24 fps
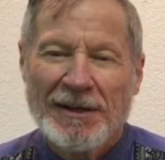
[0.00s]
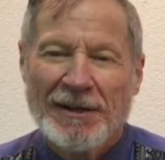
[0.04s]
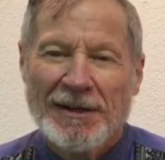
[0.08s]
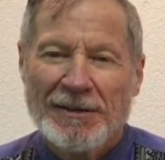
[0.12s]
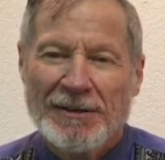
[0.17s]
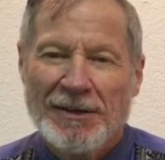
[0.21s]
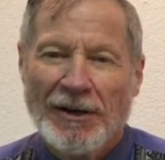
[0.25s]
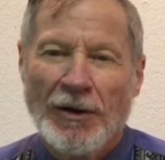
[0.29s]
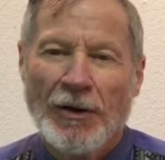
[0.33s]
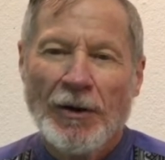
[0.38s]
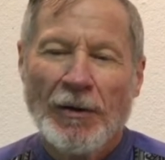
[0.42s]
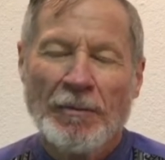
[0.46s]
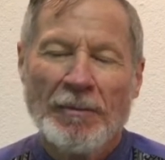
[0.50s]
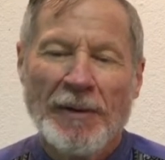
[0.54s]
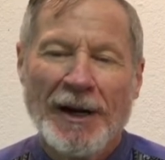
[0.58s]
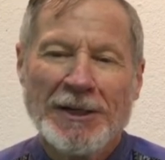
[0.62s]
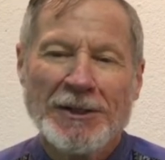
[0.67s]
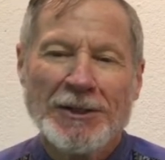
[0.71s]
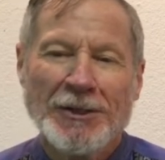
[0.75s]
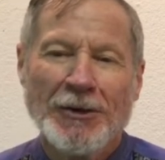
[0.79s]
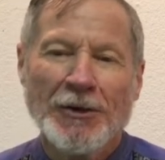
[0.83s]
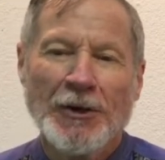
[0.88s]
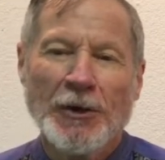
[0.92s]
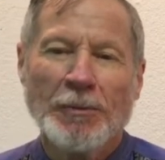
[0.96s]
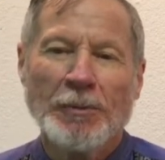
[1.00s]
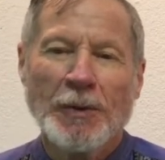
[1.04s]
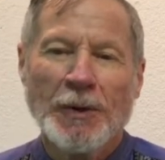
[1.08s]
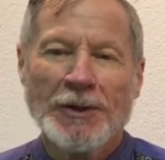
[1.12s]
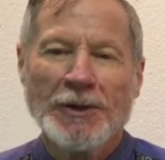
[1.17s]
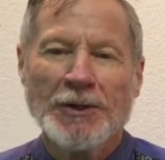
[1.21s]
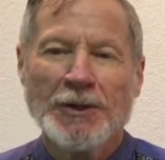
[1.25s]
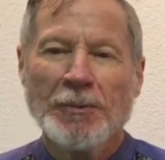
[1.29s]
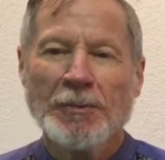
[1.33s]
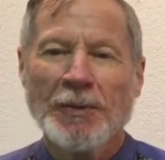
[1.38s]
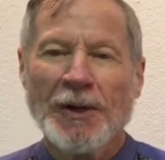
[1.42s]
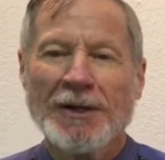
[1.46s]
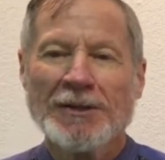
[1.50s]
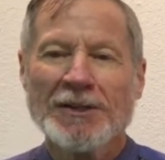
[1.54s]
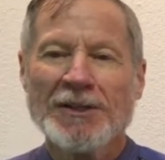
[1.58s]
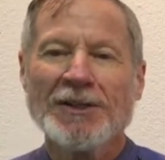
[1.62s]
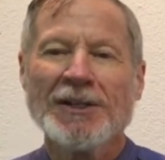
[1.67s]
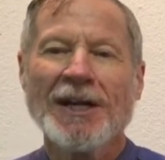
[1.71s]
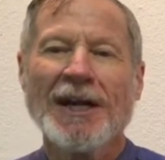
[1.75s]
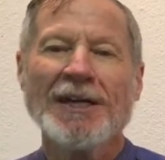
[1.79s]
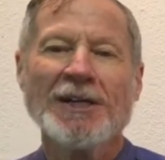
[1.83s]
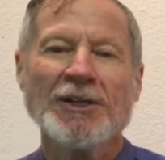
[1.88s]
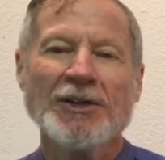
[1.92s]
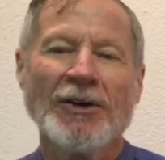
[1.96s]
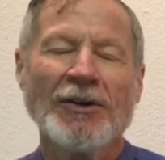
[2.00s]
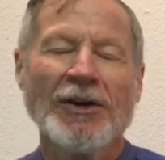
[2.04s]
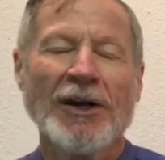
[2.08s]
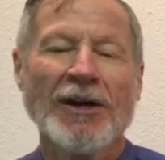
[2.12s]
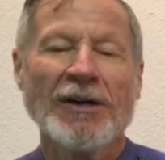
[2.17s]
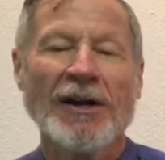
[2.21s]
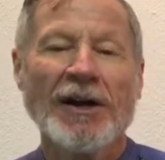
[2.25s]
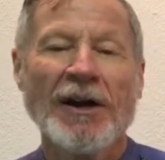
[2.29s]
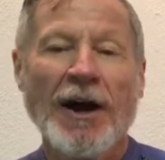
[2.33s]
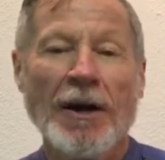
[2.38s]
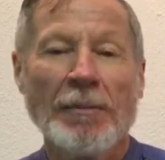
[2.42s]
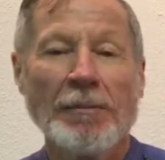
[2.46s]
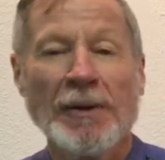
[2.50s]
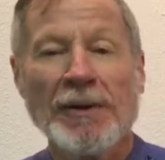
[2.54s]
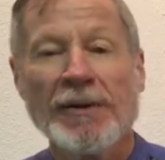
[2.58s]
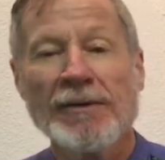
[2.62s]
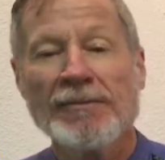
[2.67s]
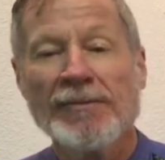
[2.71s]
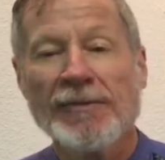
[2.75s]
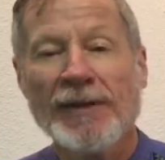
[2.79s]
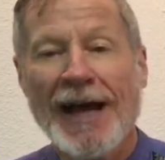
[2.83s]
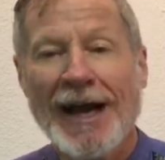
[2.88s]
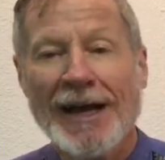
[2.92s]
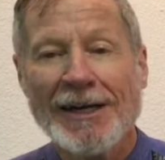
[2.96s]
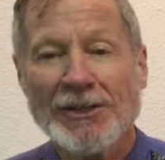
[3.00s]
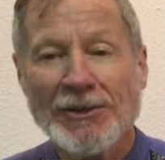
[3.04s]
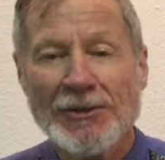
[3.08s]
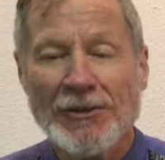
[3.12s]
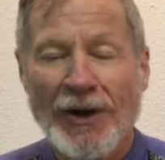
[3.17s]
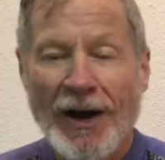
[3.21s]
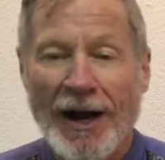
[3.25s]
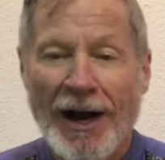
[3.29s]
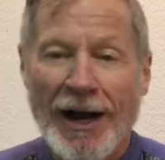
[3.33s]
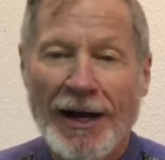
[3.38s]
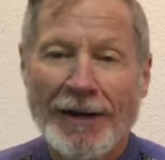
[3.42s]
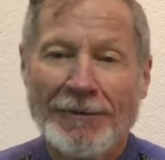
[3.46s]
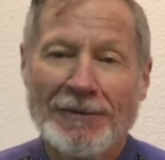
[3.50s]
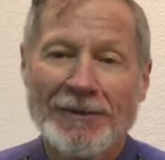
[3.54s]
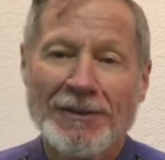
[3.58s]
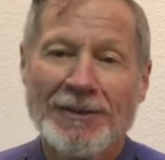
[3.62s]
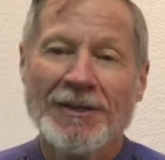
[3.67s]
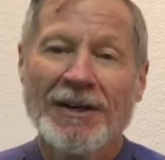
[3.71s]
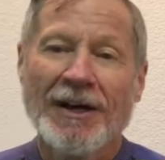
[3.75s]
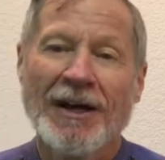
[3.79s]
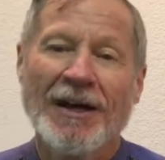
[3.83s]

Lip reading: So make sure you put your presentation on a couple of flash drives.